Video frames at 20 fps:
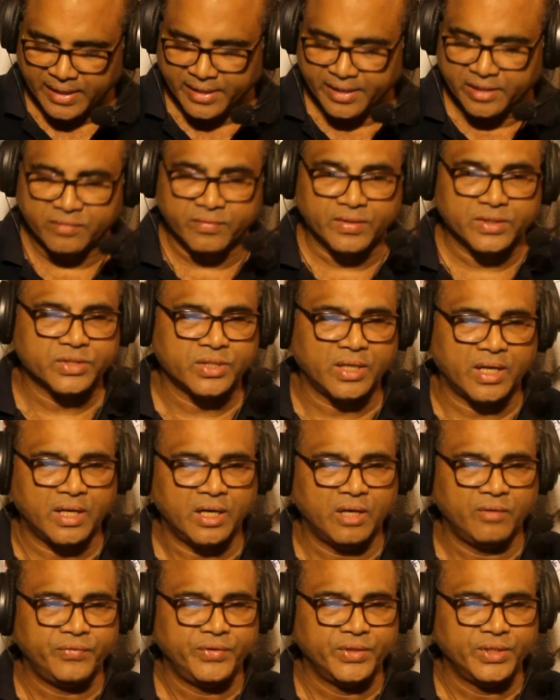I request
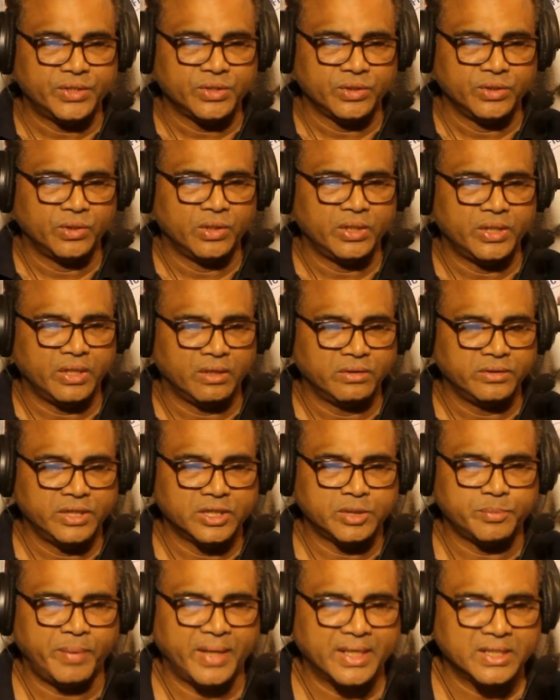all of you to note down
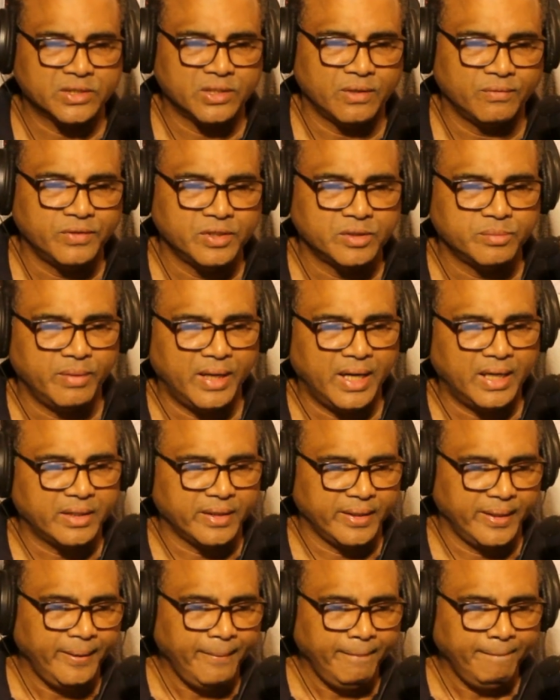the specs of this
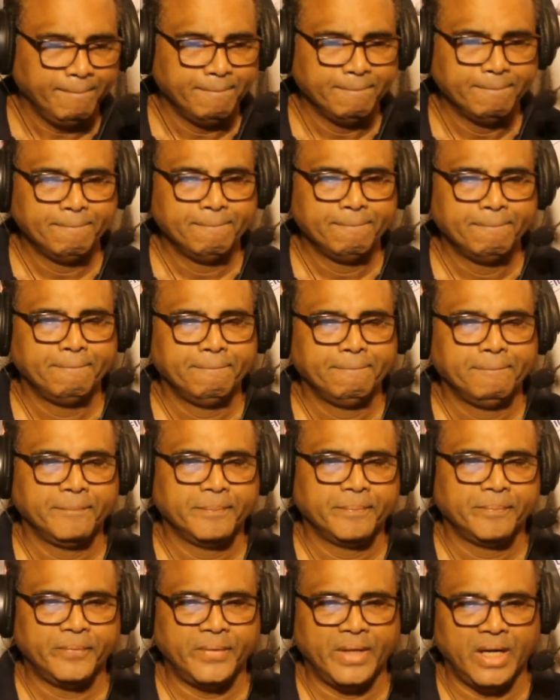battery
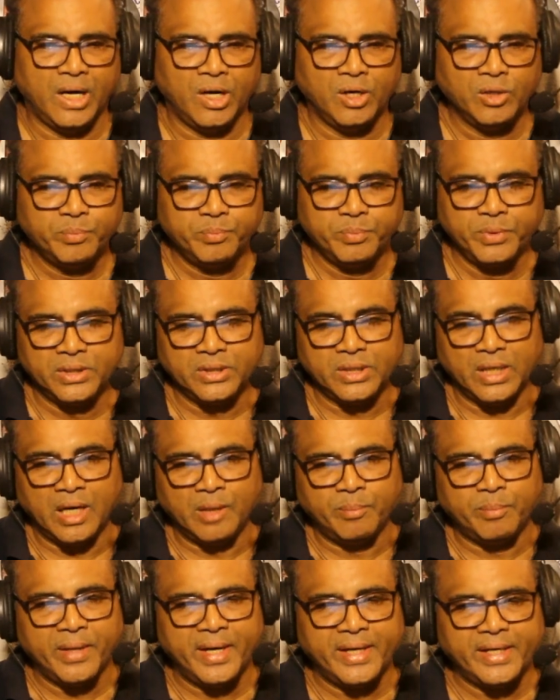the output
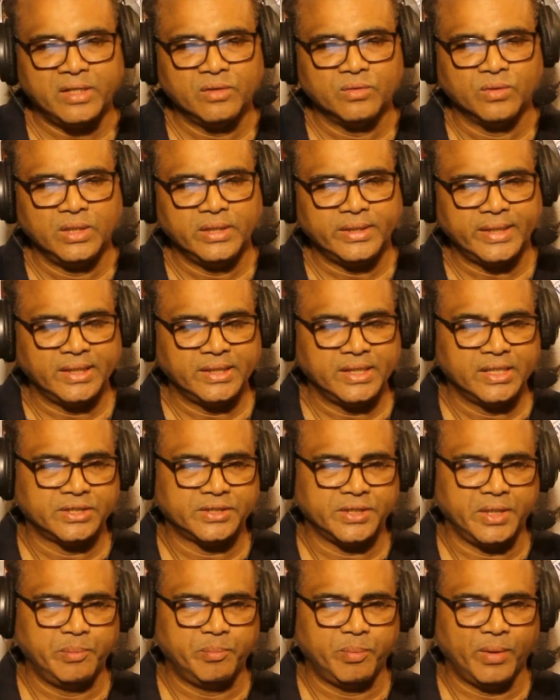operating voltage is
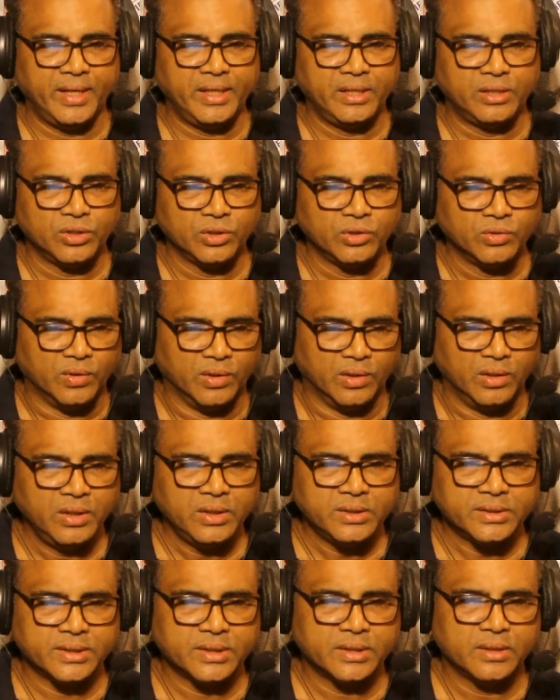3.2
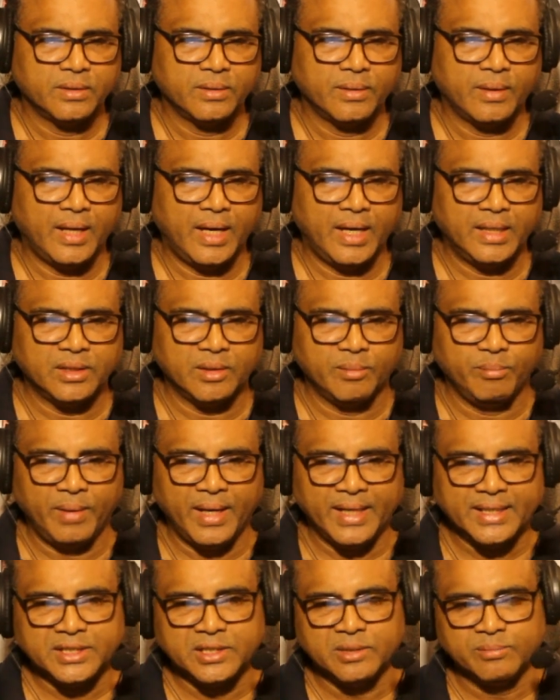volts and the
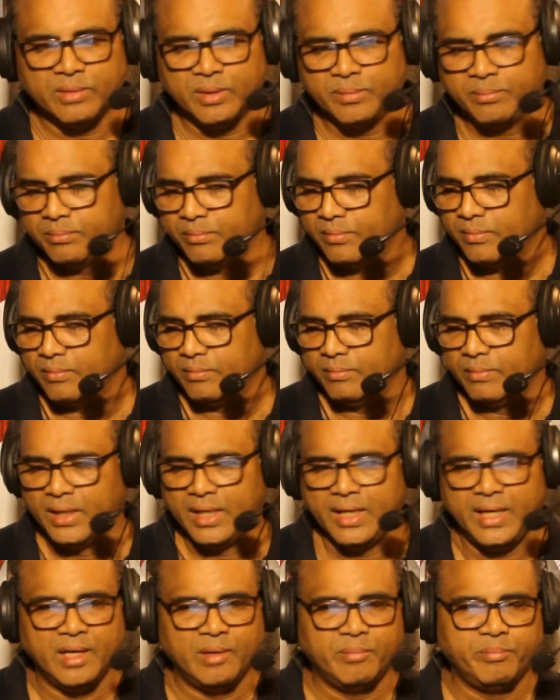maximum
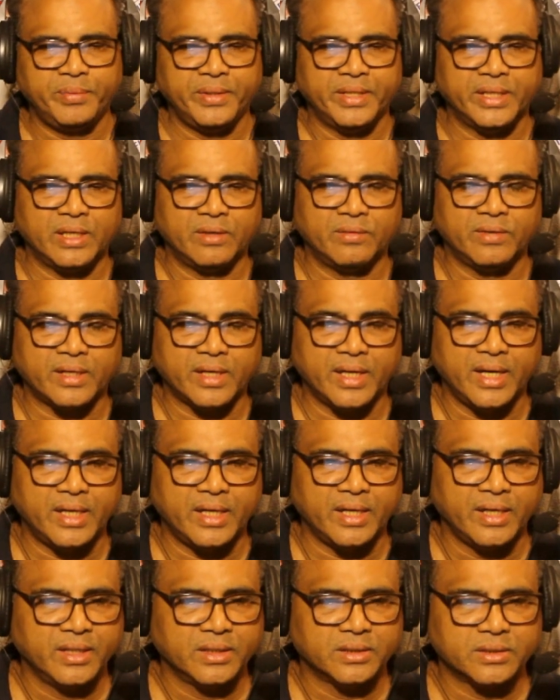milliampere hour
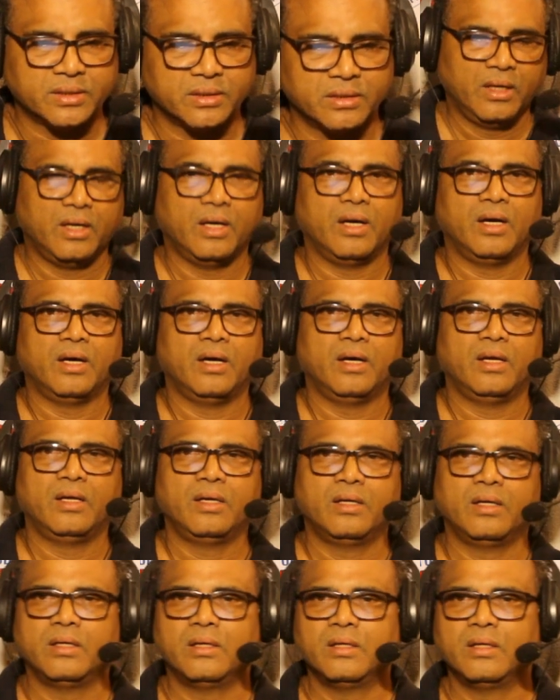rating is
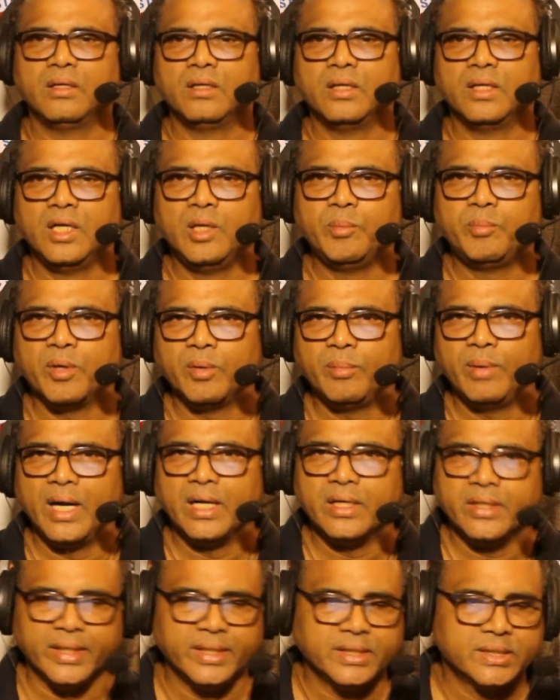uh, LiPo
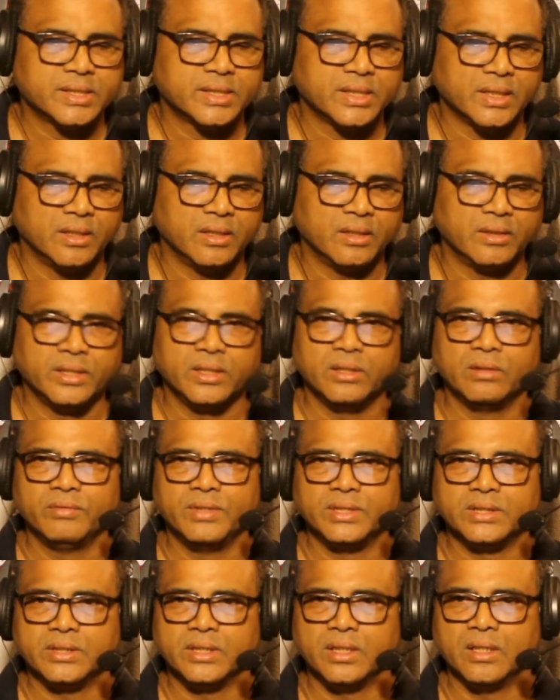batteries uh, you know
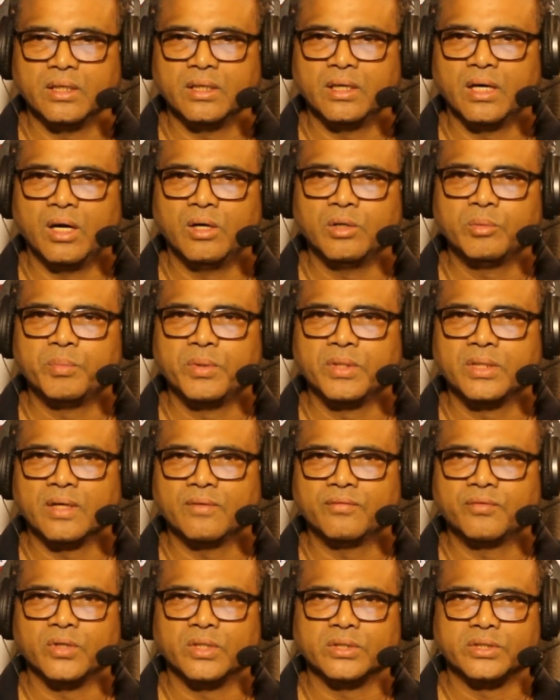with uh, output
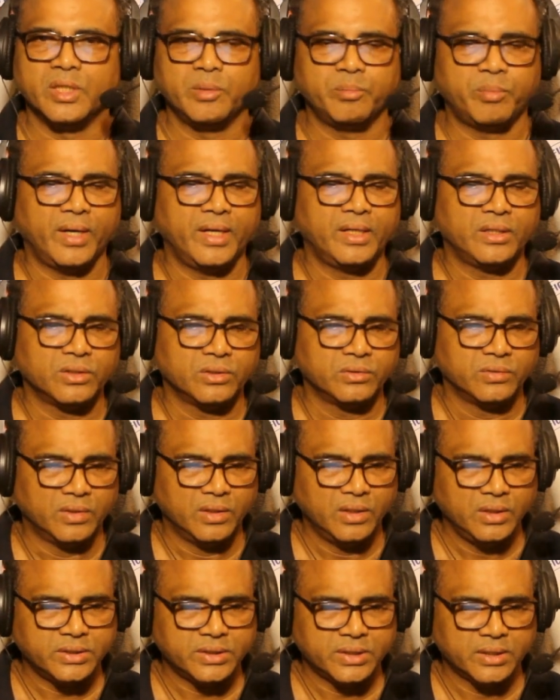of uh, 3.2
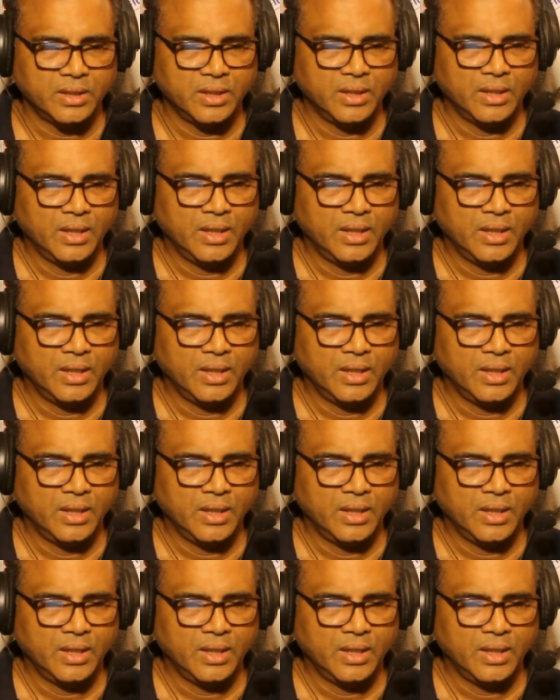volts